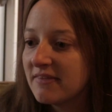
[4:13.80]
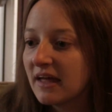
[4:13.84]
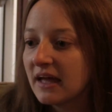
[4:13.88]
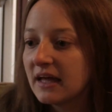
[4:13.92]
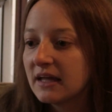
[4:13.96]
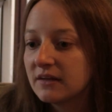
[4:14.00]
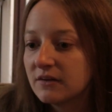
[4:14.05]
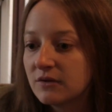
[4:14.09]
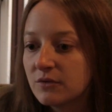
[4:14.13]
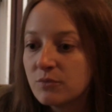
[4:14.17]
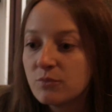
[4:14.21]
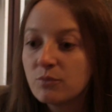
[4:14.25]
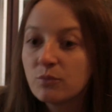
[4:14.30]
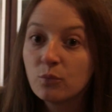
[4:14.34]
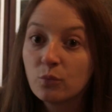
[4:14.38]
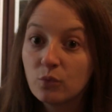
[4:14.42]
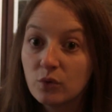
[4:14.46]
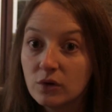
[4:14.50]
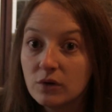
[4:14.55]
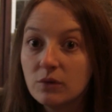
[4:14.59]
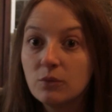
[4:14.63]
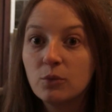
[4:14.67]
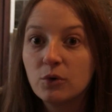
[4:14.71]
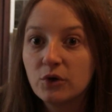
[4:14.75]
then
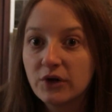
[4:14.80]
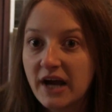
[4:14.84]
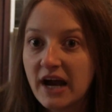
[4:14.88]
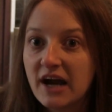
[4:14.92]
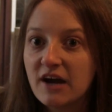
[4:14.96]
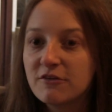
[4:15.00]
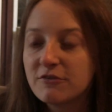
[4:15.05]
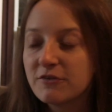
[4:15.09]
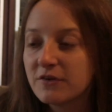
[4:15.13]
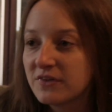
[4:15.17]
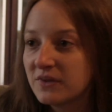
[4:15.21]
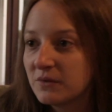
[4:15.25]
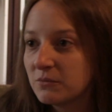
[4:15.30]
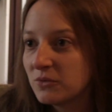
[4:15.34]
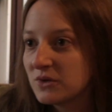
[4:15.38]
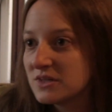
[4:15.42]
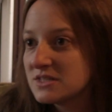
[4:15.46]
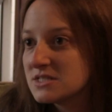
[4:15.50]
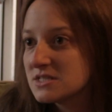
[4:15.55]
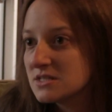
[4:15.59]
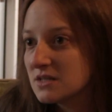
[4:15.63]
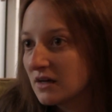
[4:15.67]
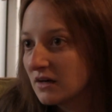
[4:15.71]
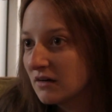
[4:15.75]
we'll care for them
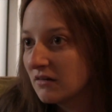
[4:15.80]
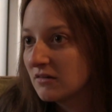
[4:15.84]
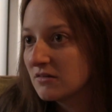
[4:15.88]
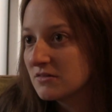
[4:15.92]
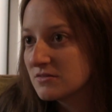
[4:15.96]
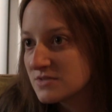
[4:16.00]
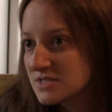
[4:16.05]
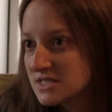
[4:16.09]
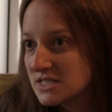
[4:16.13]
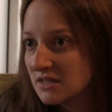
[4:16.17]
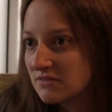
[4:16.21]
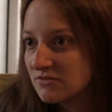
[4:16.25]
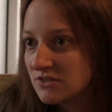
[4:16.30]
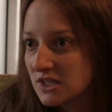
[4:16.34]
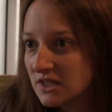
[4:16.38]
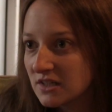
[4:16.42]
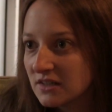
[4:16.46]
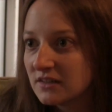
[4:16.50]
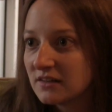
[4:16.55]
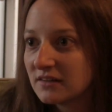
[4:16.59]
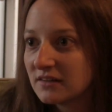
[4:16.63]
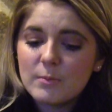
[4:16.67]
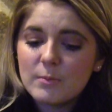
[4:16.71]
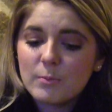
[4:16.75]
once they are received here.
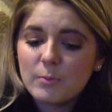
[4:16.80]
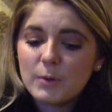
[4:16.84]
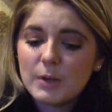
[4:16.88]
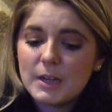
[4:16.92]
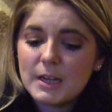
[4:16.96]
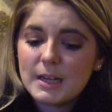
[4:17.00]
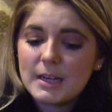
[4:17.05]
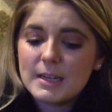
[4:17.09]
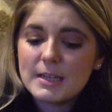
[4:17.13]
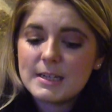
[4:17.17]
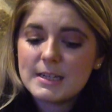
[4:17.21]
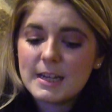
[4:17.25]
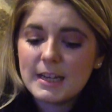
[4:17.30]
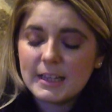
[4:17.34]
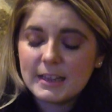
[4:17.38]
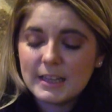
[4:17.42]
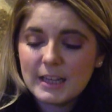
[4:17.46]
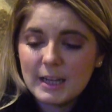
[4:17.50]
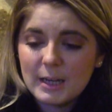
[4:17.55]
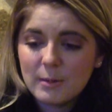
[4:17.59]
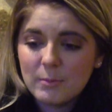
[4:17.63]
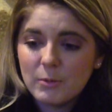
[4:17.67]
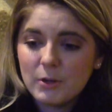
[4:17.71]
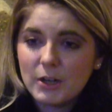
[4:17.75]
We take the
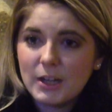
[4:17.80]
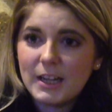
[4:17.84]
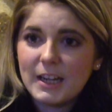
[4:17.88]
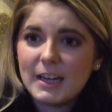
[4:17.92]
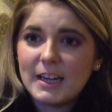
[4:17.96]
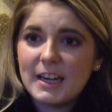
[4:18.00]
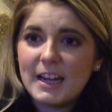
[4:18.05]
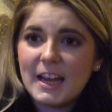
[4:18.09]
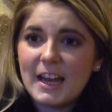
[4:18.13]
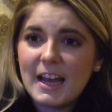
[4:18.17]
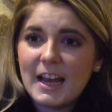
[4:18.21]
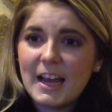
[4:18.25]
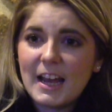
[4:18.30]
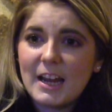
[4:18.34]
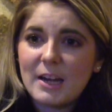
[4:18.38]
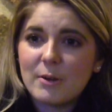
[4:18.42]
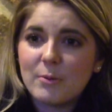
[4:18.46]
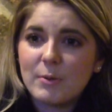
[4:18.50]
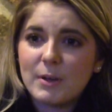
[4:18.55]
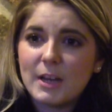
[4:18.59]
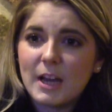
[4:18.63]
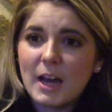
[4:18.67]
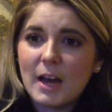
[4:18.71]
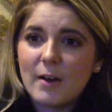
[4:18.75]
animal in and
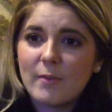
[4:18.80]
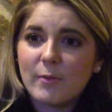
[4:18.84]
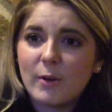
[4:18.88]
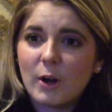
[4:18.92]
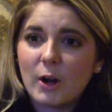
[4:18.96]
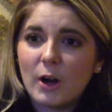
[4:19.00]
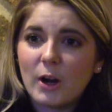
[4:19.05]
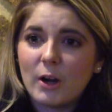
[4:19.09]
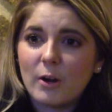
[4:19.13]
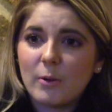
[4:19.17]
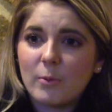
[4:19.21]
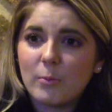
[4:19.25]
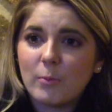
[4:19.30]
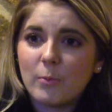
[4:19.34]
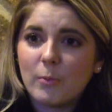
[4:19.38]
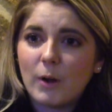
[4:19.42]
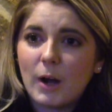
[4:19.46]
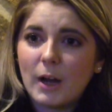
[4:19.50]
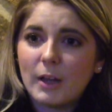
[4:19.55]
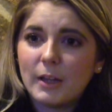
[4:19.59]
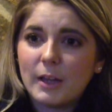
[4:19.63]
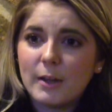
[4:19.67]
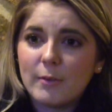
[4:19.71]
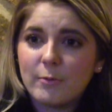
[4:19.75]
we have our
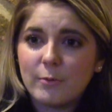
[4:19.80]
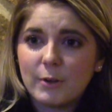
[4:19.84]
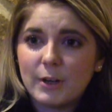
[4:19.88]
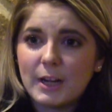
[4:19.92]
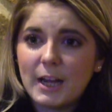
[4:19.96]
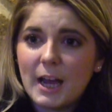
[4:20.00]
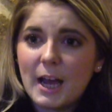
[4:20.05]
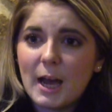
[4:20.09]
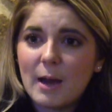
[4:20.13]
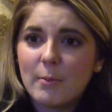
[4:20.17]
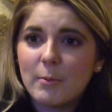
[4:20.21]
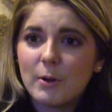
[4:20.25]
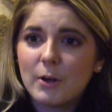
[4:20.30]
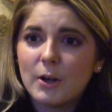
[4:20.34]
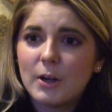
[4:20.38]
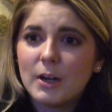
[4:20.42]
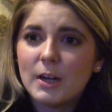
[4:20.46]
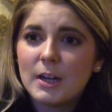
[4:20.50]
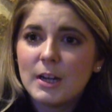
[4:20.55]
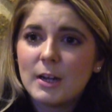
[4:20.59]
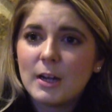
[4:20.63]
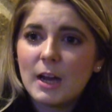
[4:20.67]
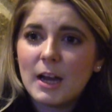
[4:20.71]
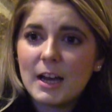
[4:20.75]
wildlife rehabber
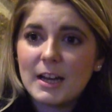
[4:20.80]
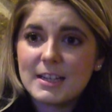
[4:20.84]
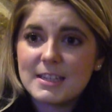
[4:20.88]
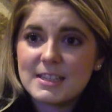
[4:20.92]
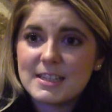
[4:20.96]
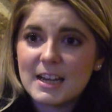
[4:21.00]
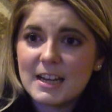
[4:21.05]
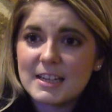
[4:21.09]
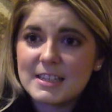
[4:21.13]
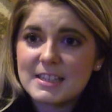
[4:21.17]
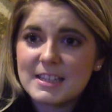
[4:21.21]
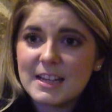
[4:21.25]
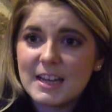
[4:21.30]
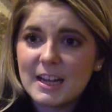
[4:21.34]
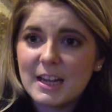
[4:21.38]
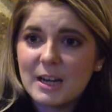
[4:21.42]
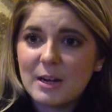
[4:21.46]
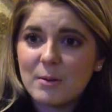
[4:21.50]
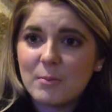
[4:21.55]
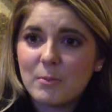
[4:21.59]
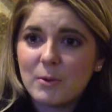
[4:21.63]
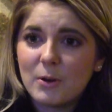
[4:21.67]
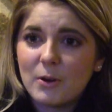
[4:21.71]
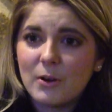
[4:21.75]
assess the
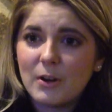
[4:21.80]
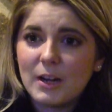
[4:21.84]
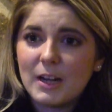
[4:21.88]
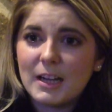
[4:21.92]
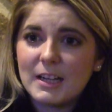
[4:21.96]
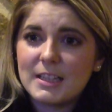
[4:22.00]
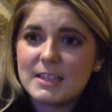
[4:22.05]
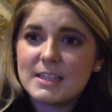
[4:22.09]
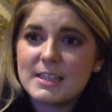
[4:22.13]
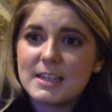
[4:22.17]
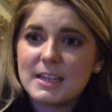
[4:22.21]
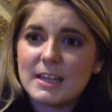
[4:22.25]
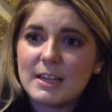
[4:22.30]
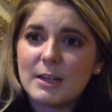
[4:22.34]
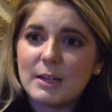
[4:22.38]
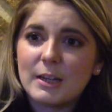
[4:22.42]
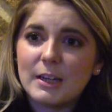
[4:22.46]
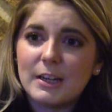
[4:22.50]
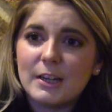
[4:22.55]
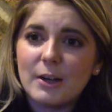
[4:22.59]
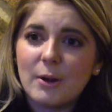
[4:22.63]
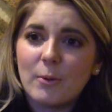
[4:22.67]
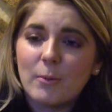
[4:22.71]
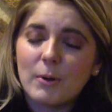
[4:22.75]
animal and see,
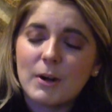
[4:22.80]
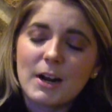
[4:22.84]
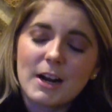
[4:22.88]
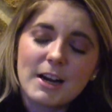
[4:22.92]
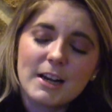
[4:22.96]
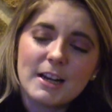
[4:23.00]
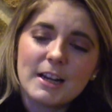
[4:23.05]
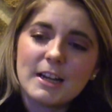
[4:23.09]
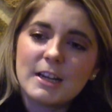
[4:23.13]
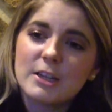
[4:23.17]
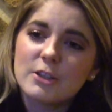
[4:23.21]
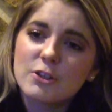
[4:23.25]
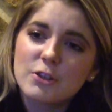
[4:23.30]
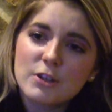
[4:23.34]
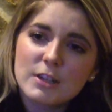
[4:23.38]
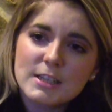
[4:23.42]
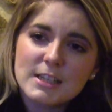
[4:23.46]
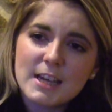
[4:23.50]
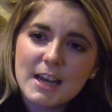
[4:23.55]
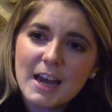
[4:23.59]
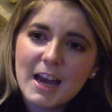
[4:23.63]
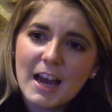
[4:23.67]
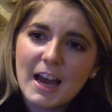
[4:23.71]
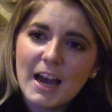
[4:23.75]
what kind of
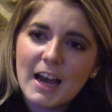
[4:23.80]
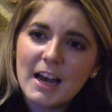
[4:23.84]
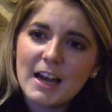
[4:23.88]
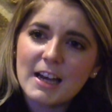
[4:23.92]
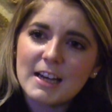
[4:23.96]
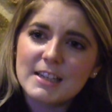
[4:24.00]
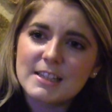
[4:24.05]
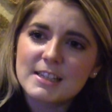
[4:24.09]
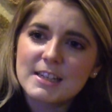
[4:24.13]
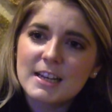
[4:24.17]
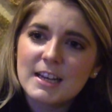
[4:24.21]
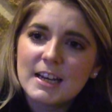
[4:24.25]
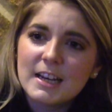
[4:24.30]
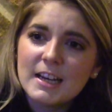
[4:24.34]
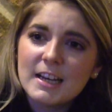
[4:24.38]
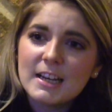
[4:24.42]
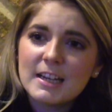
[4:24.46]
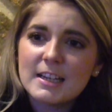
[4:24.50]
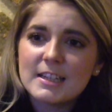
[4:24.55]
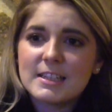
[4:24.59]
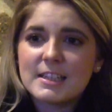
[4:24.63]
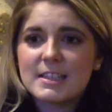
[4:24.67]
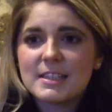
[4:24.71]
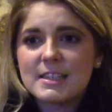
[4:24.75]
injuries it has,
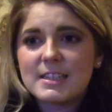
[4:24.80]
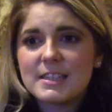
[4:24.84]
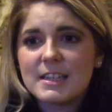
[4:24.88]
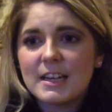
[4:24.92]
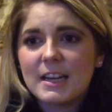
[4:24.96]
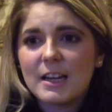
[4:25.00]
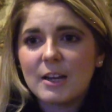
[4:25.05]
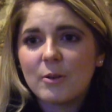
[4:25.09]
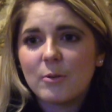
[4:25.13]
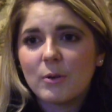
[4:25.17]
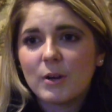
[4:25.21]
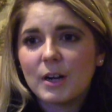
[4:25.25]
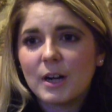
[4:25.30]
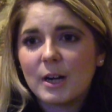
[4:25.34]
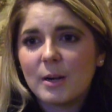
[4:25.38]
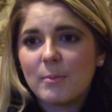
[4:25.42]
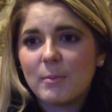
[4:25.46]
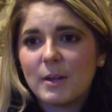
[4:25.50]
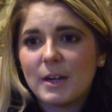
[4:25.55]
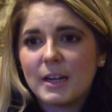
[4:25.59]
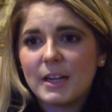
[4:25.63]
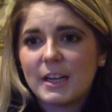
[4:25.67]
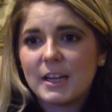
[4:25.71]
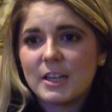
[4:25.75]
is it sick, what kind of
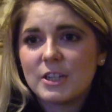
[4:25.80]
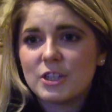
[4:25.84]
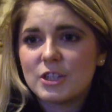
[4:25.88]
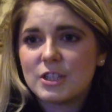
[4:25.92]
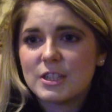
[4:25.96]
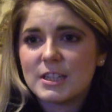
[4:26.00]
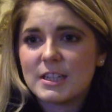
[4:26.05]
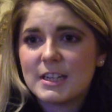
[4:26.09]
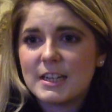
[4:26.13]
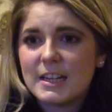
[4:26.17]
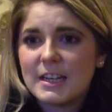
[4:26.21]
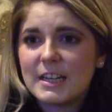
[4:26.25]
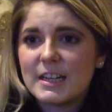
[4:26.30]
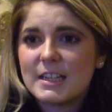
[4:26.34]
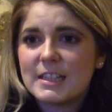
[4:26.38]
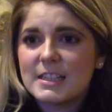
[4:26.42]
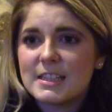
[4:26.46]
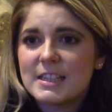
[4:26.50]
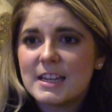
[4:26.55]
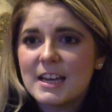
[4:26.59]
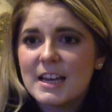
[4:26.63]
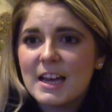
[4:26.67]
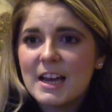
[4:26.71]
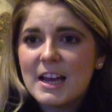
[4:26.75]
medications it needs,
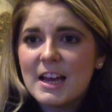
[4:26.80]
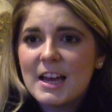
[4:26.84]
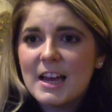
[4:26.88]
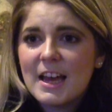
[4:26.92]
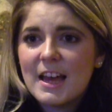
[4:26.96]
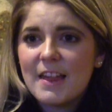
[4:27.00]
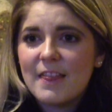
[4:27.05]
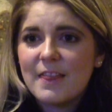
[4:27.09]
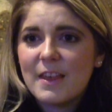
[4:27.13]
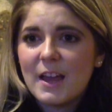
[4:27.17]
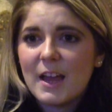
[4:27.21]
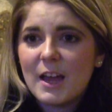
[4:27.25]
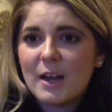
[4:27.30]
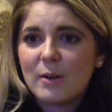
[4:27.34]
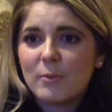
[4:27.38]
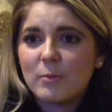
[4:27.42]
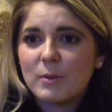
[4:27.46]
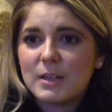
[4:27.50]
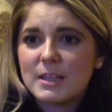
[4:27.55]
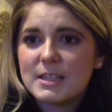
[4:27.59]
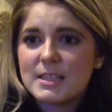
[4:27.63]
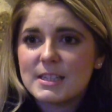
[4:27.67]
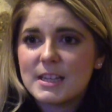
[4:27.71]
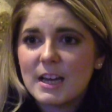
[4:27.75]
and then
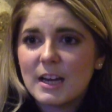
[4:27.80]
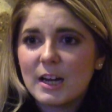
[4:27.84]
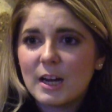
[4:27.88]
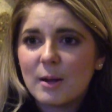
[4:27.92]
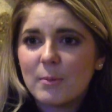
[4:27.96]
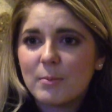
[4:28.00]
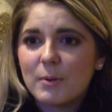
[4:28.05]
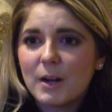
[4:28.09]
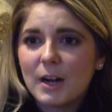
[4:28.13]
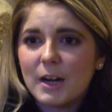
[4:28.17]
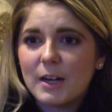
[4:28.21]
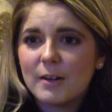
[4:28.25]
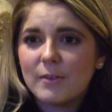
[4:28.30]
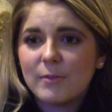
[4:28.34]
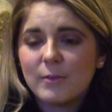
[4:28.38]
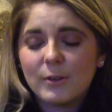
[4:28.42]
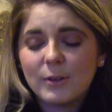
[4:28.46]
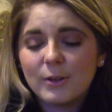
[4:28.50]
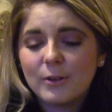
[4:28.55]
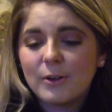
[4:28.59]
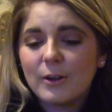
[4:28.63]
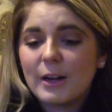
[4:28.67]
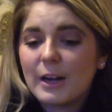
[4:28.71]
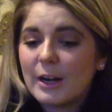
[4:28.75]
we set up kind of a
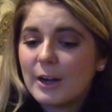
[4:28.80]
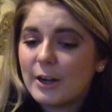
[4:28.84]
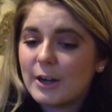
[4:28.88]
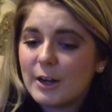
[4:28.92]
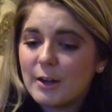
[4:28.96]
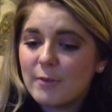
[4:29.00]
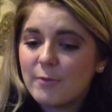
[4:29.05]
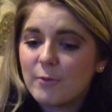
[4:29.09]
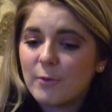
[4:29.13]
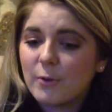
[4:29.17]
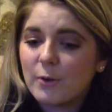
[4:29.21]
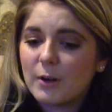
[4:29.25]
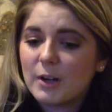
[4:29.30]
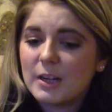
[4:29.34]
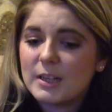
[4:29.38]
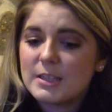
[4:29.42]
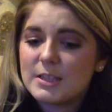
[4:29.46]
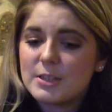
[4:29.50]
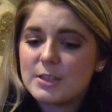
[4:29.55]
little area for it